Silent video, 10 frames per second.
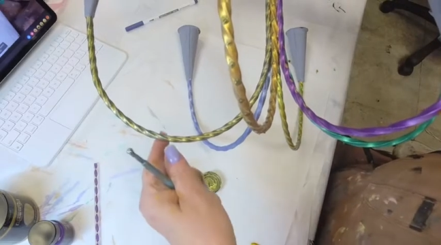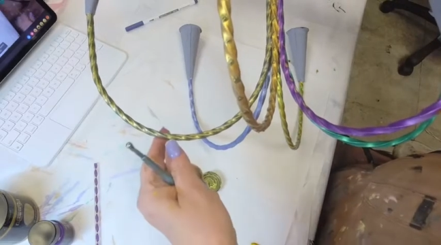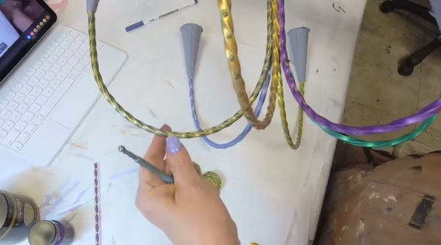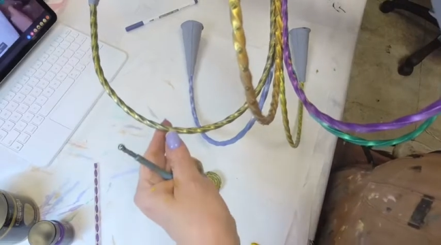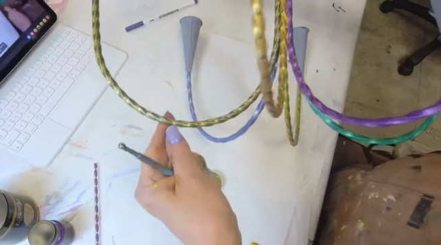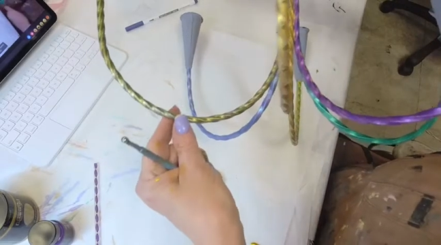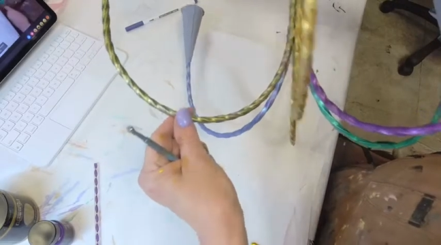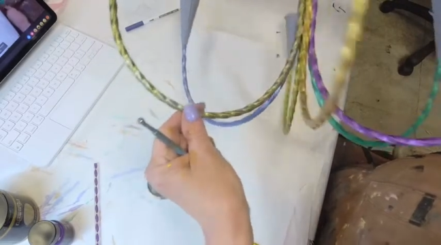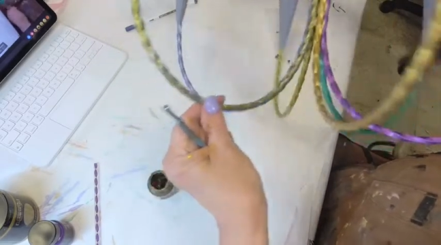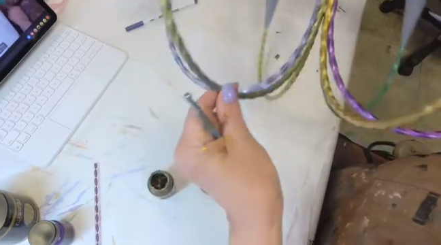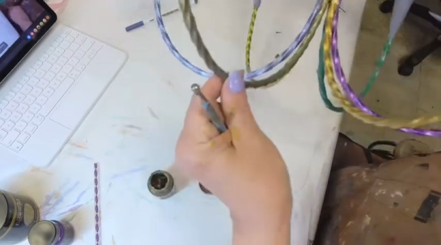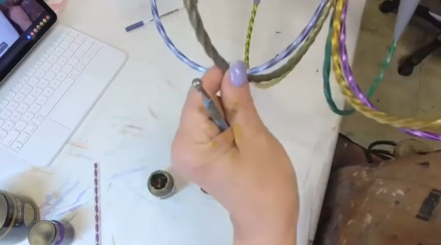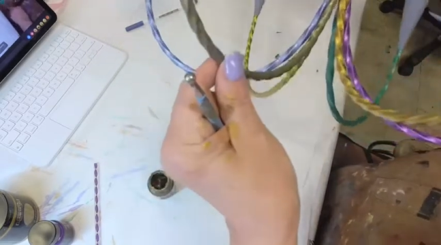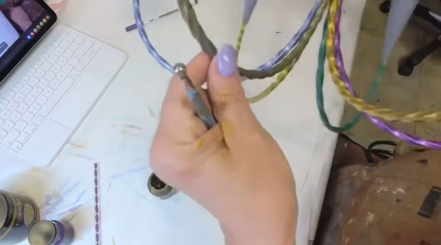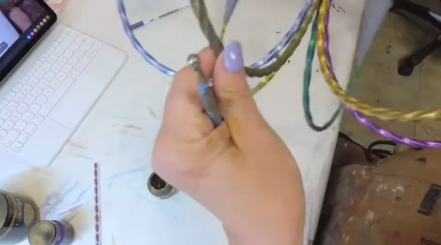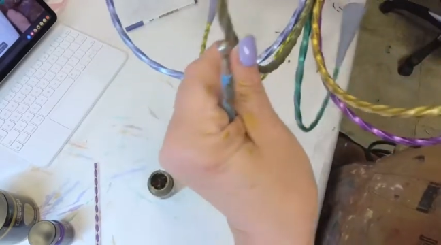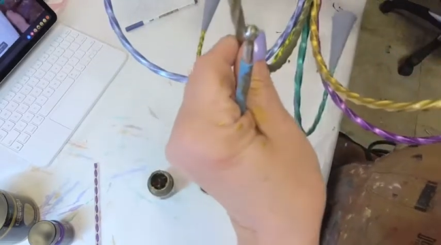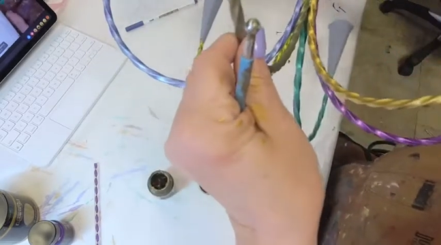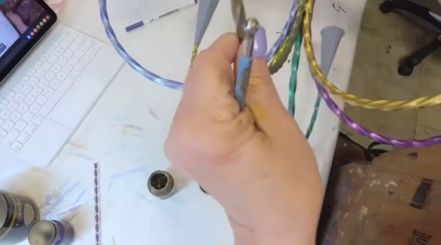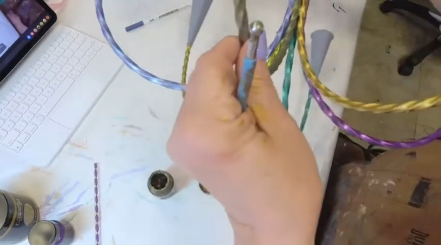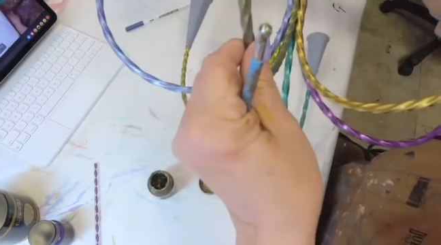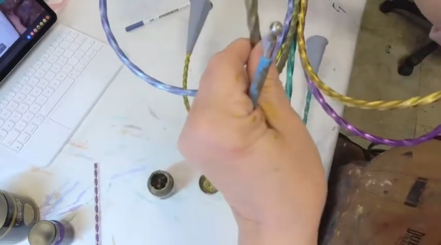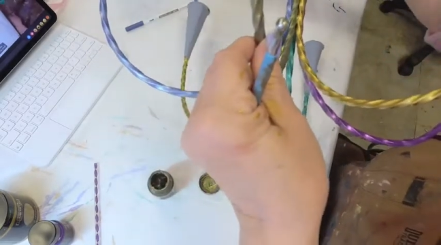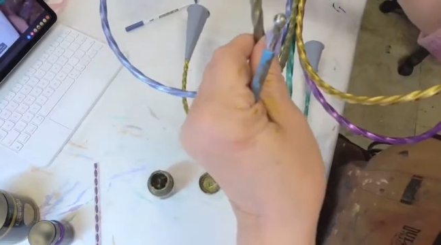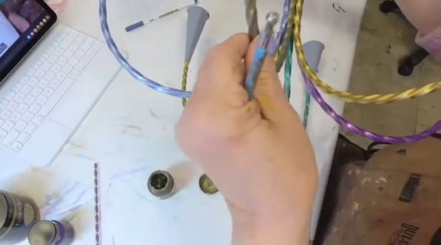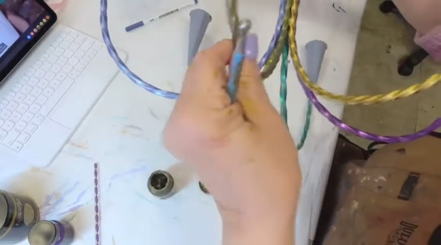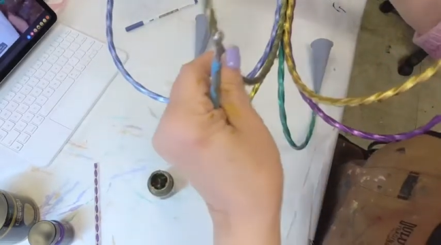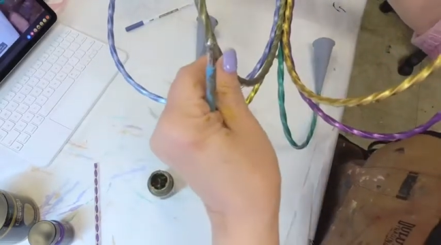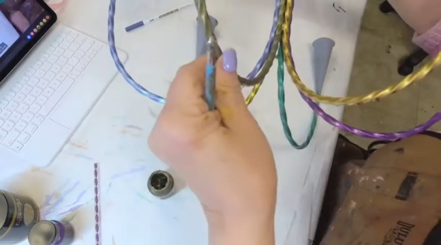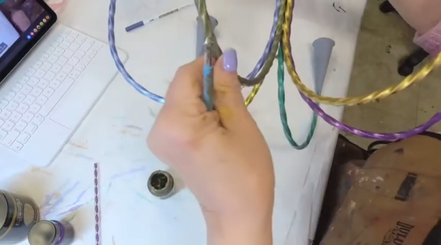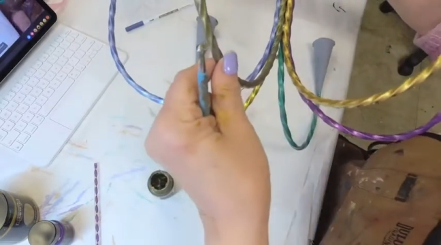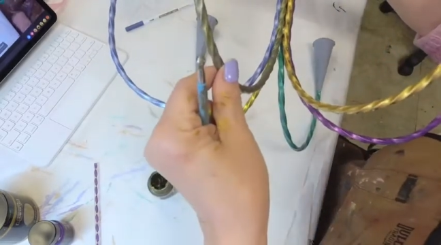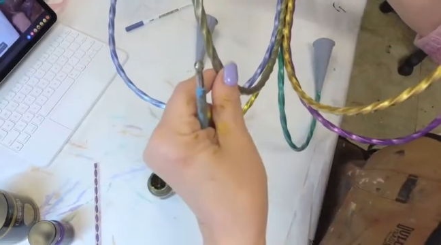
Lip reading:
Nobody's mouth can be seen.